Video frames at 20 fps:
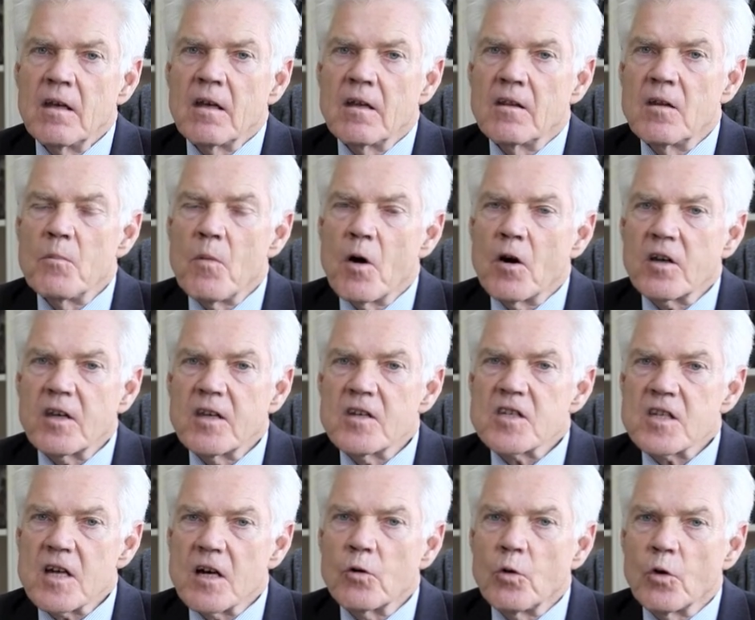The
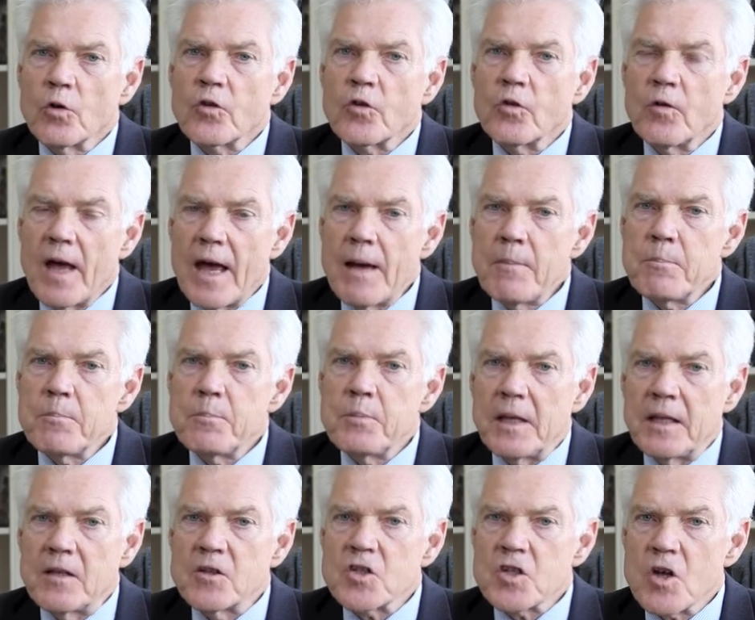markets are also up
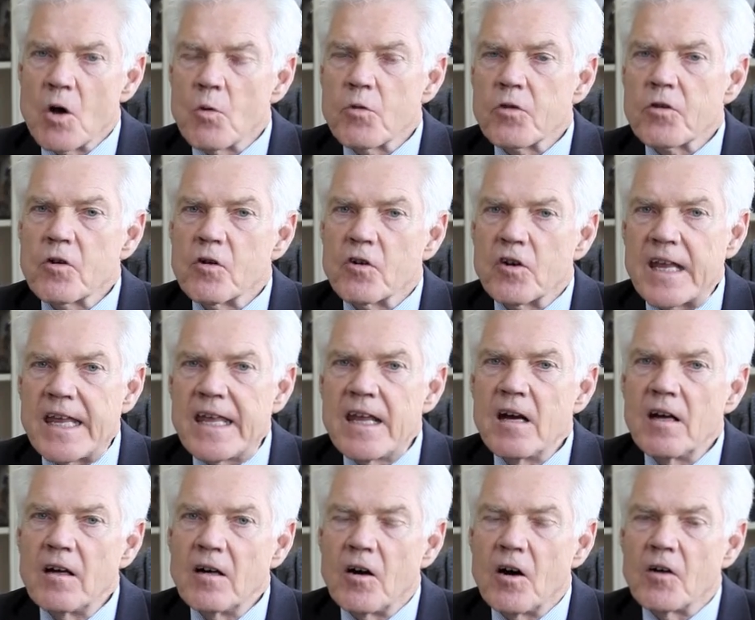in South
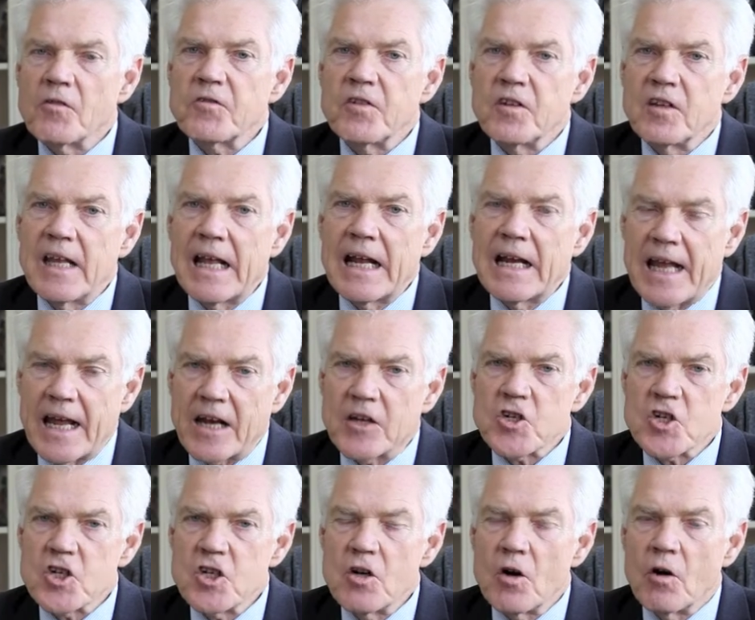Korea after the
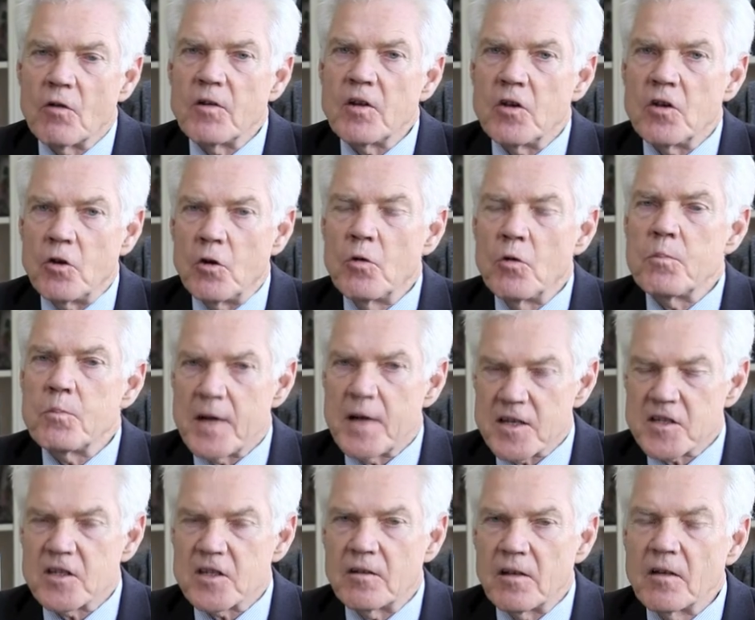election of a new
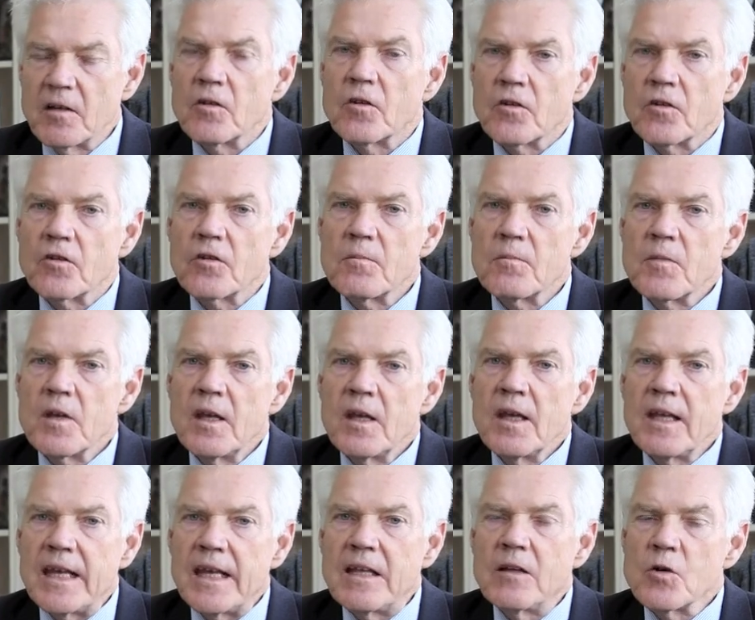president.
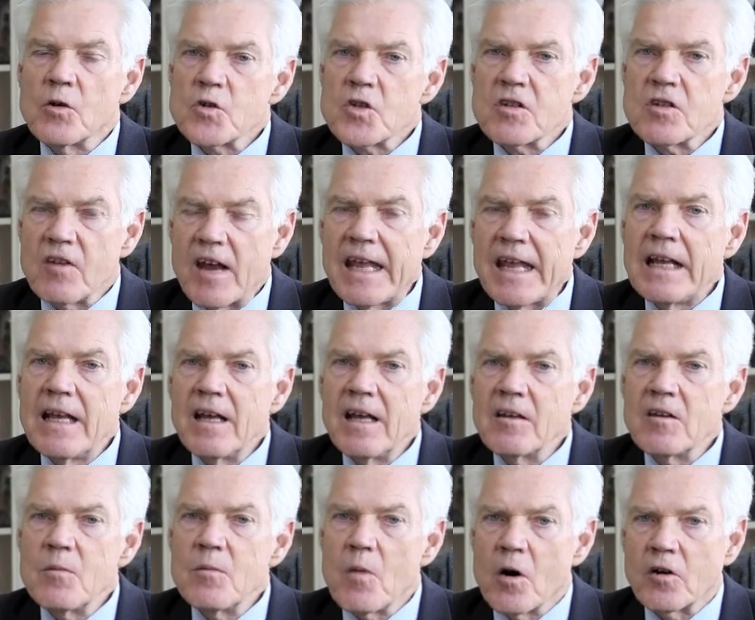In Australia,
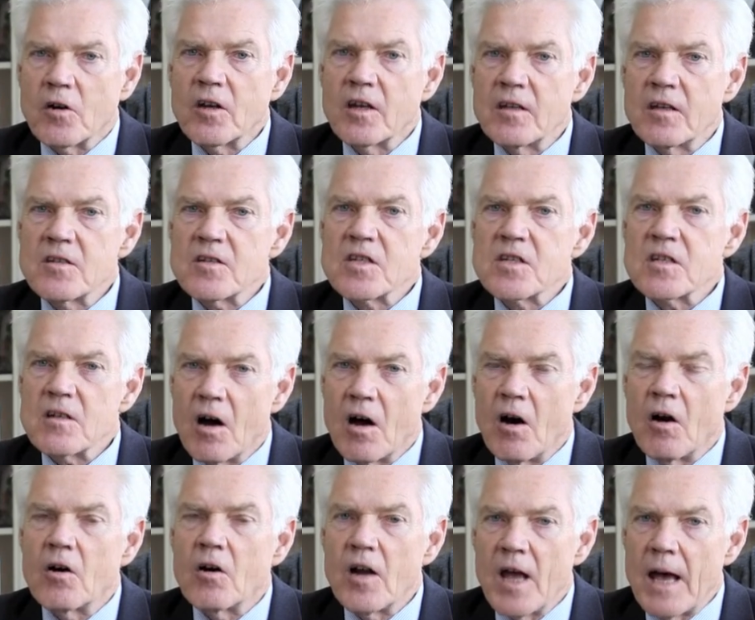the markets
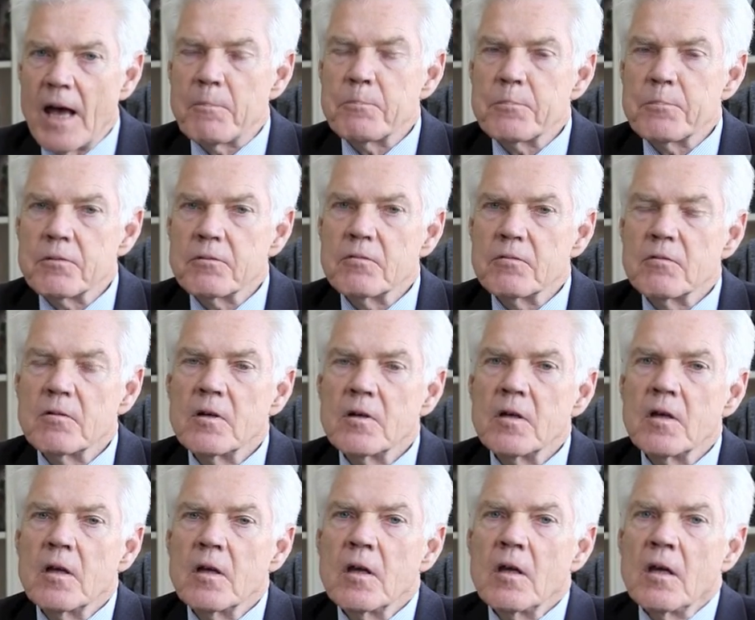are up.
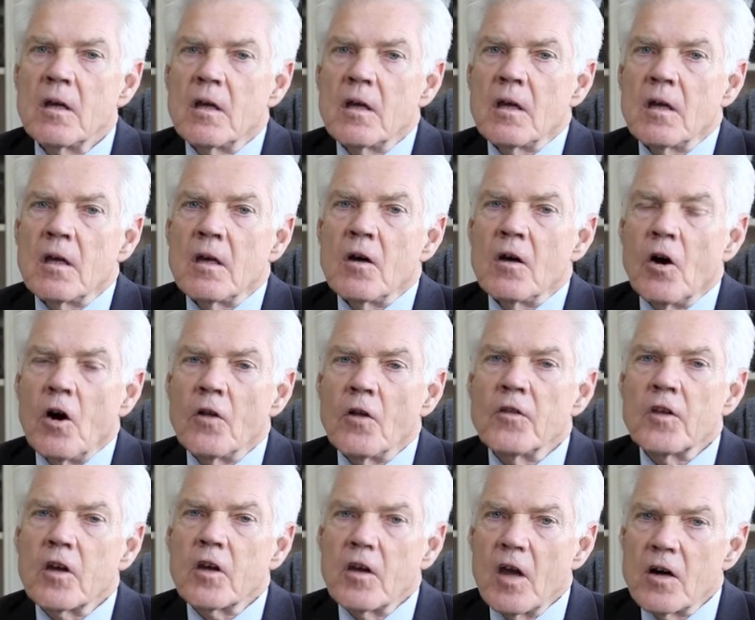On
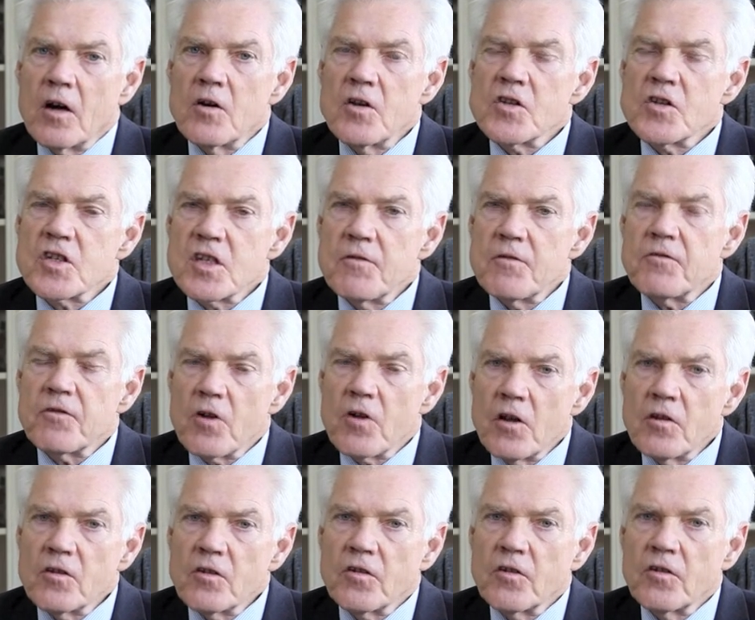the currency
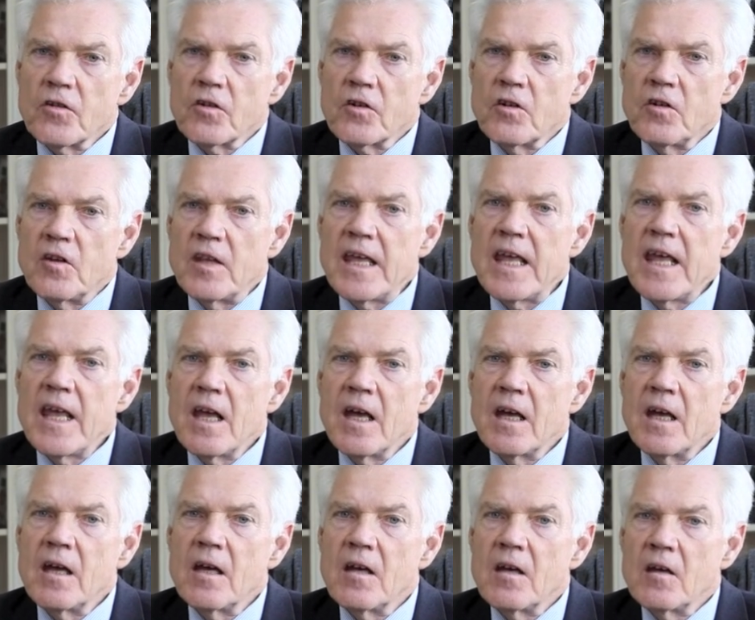front, the
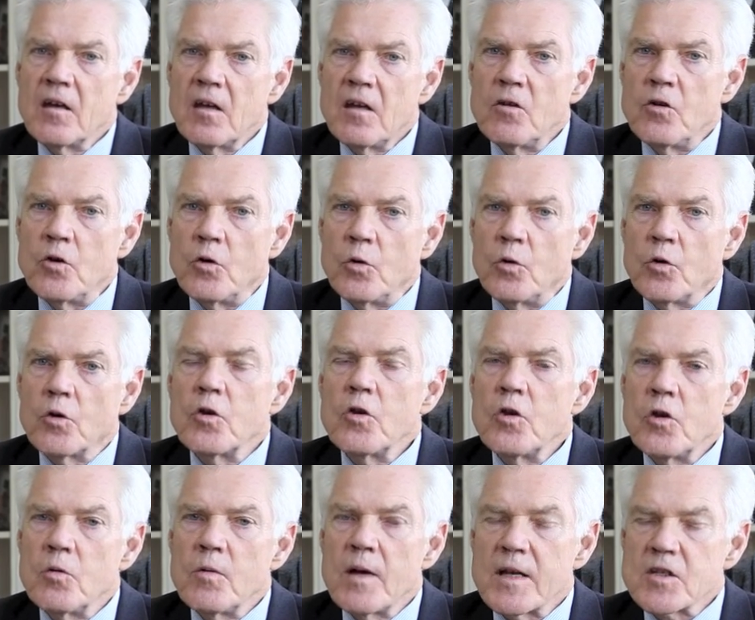
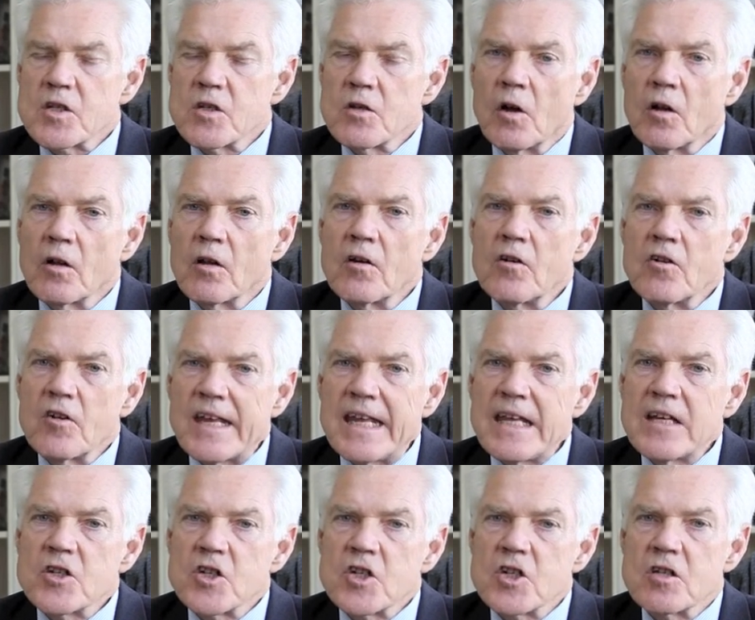euro-US dollar
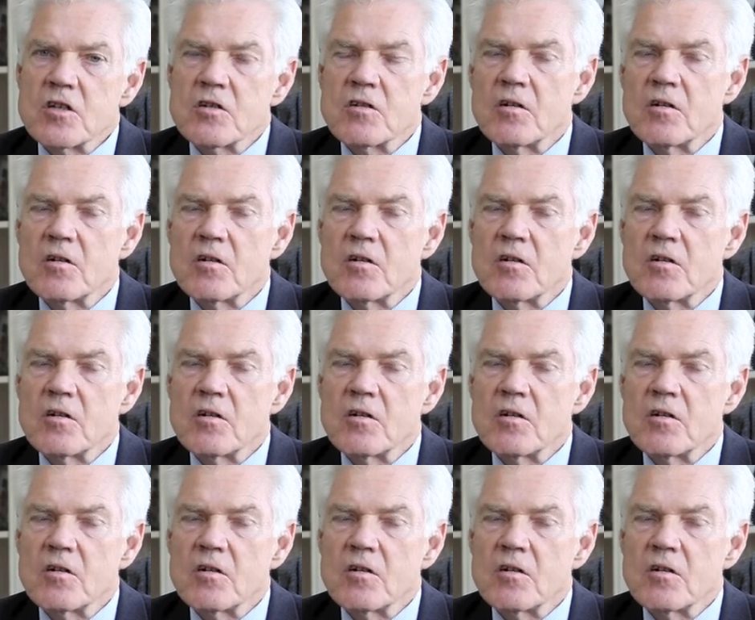reached